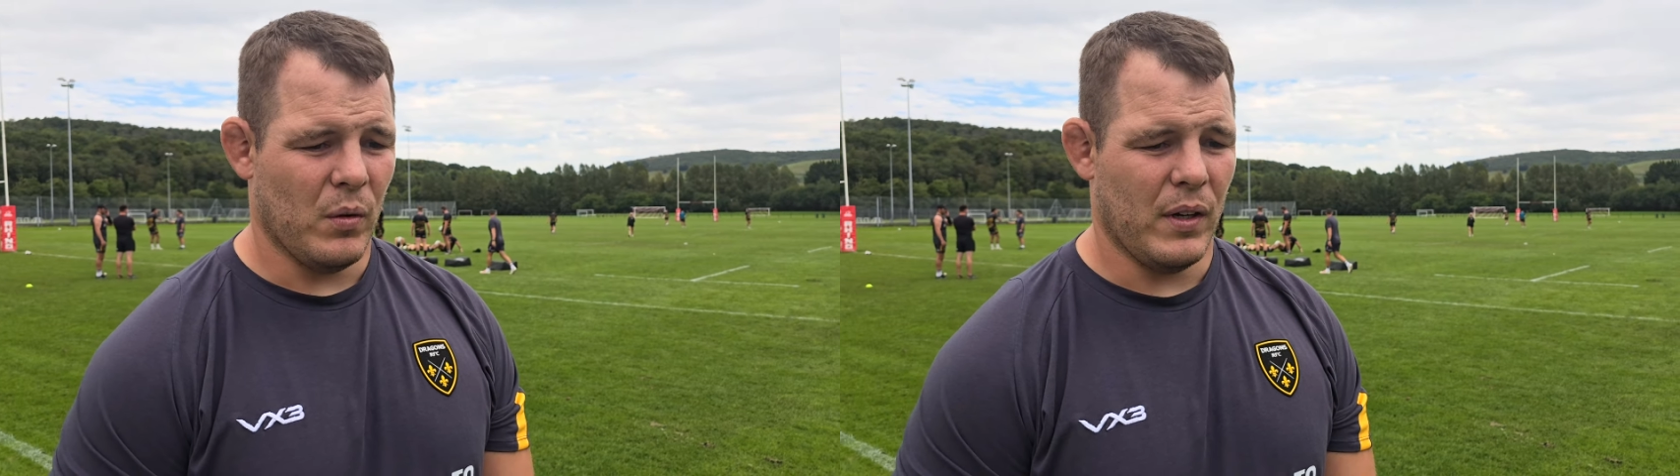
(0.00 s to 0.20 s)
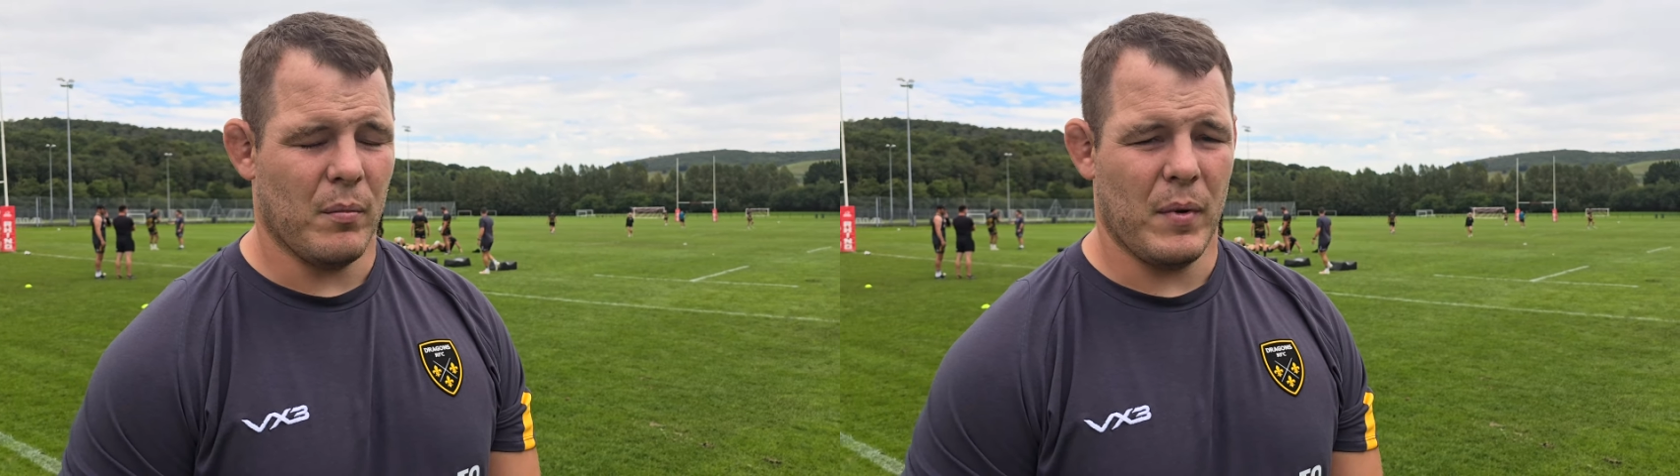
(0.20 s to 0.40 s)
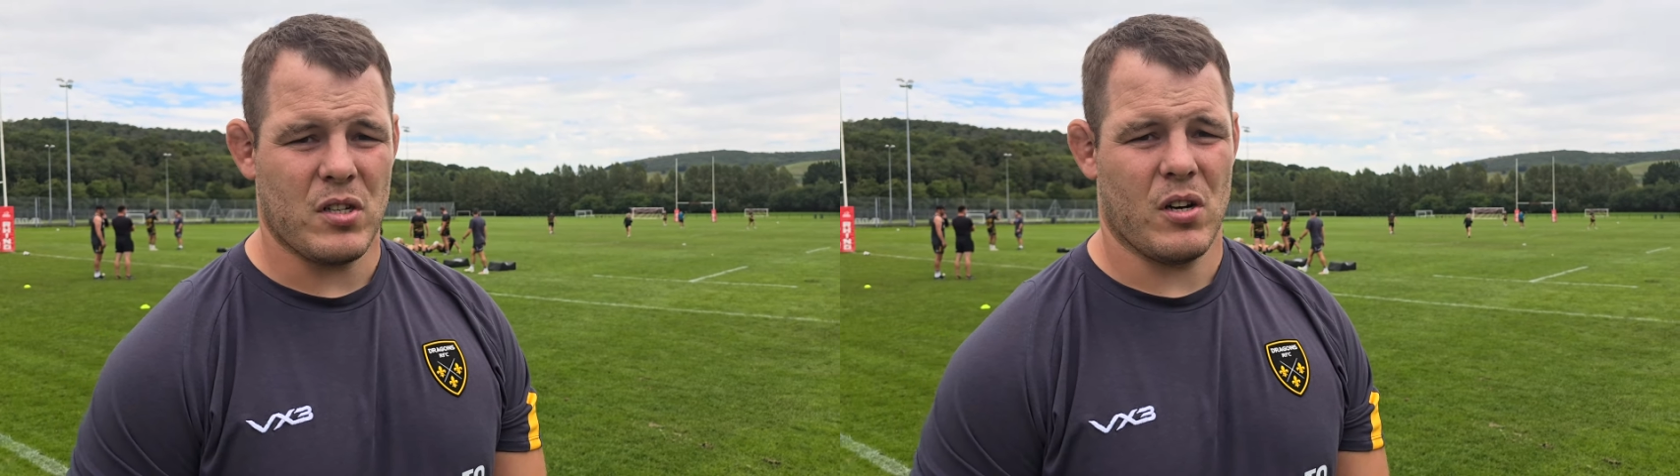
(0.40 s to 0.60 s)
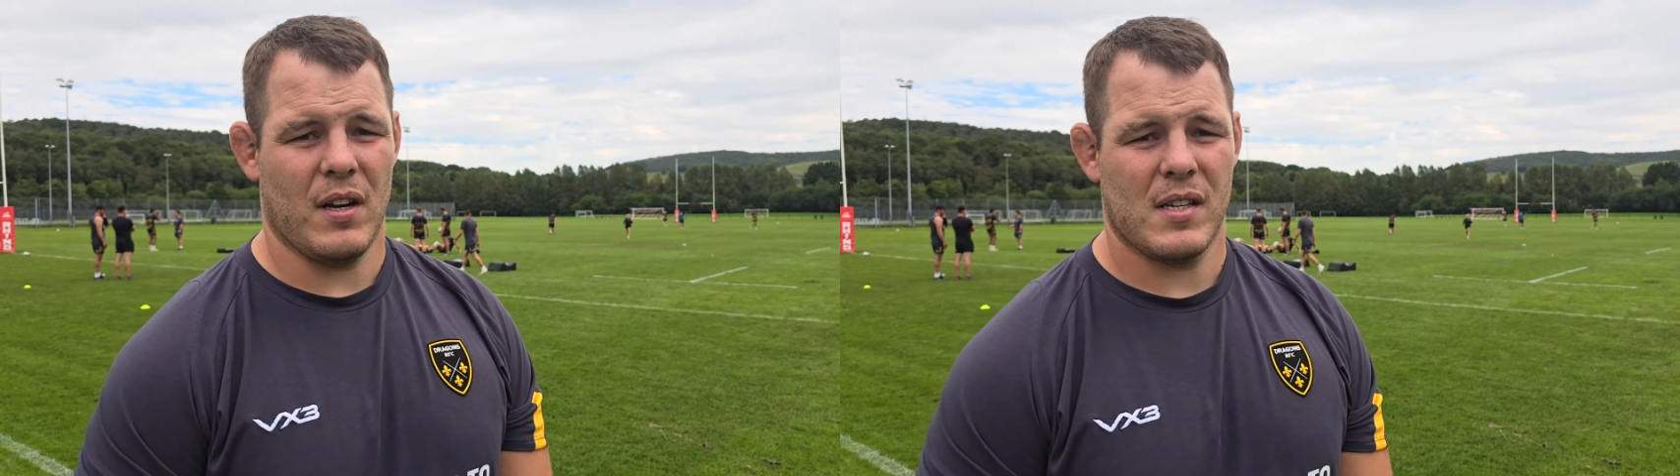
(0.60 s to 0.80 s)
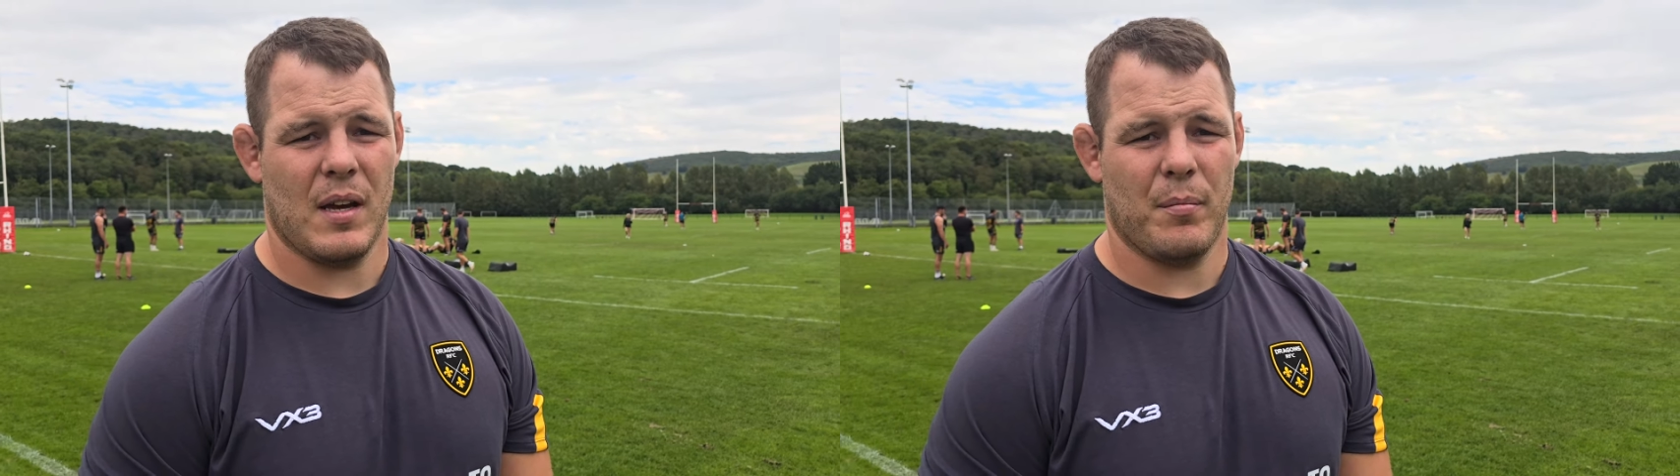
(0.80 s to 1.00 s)
we need to make sure
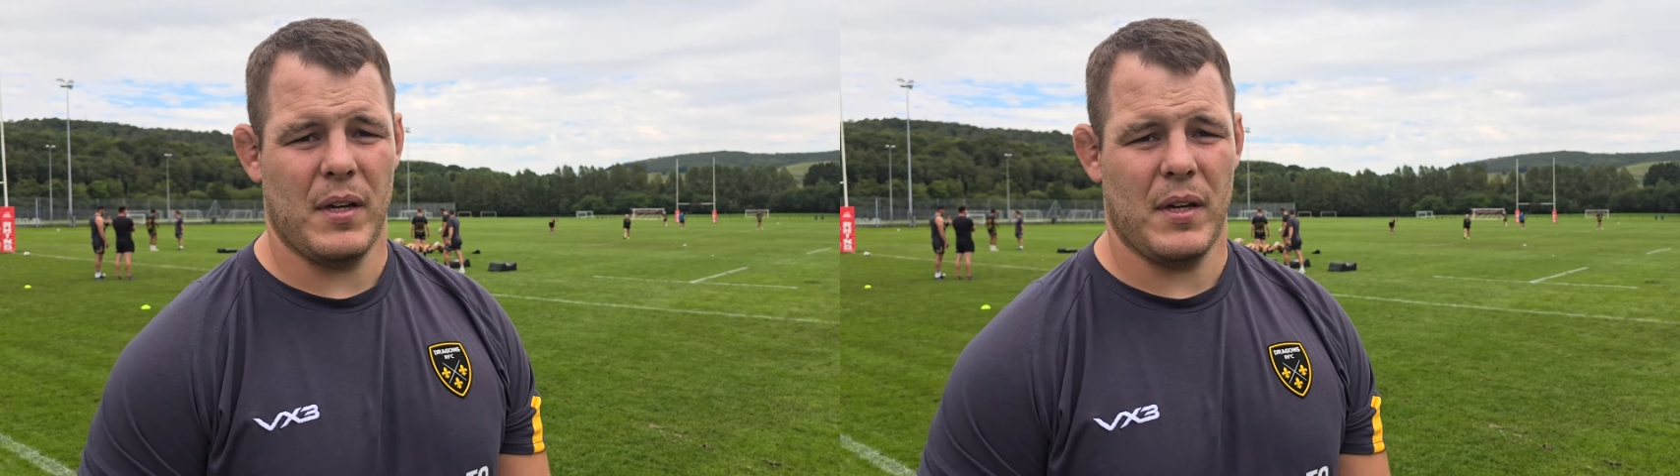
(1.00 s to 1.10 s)
our set